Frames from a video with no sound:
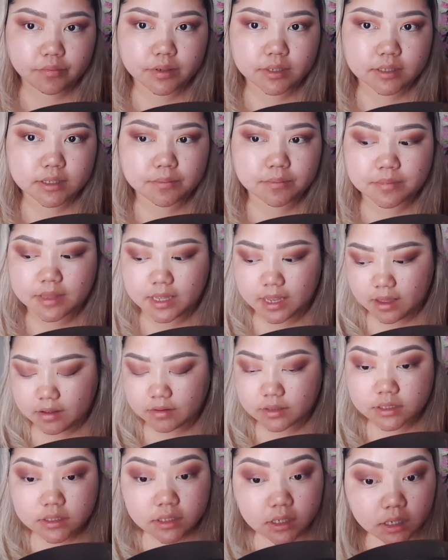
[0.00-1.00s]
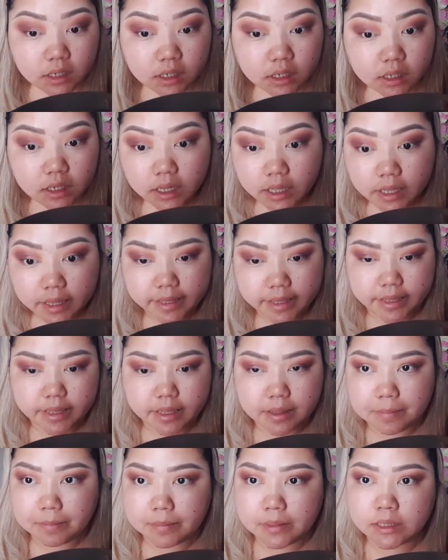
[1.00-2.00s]
for something else.
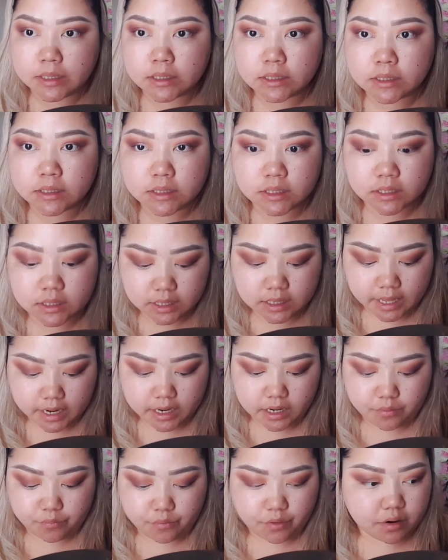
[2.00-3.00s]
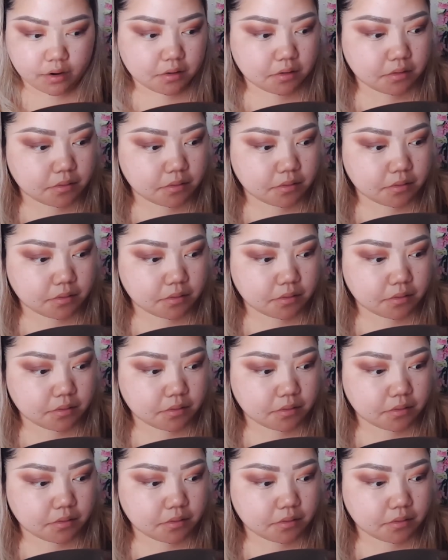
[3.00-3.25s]
Um, that didn't work.